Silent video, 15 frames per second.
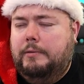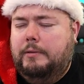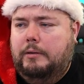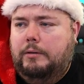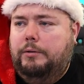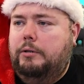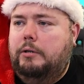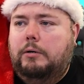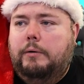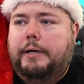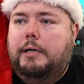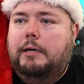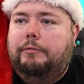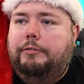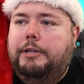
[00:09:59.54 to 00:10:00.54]
Do you know any
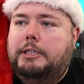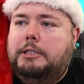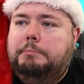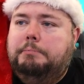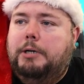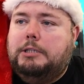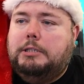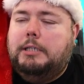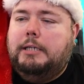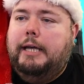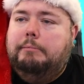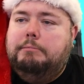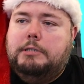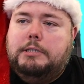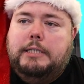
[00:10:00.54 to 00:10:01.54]
of these puzzle
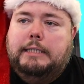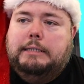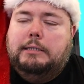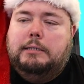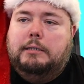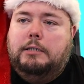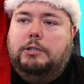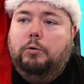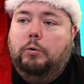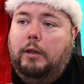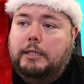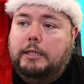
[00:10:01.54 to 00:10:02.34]
games that's cooler than